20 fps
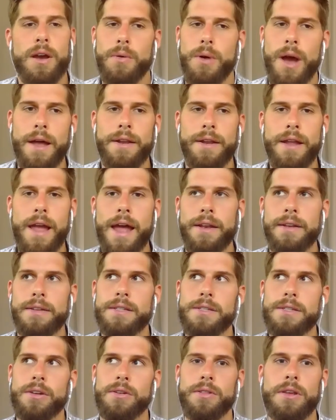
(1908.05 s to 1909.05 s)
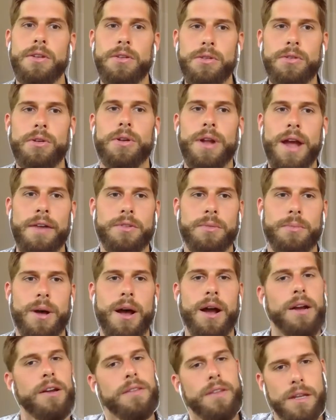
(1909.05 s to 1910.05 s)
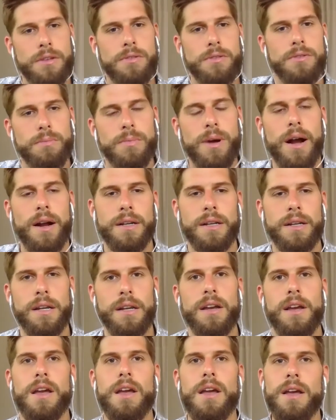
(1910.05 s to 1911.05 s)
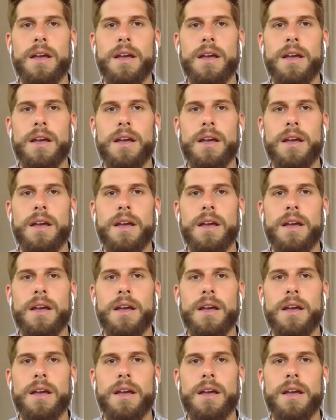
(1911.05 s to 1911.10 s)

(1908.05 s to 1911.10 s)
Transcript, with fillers: and, and so that you don't have to market, they do the marketing.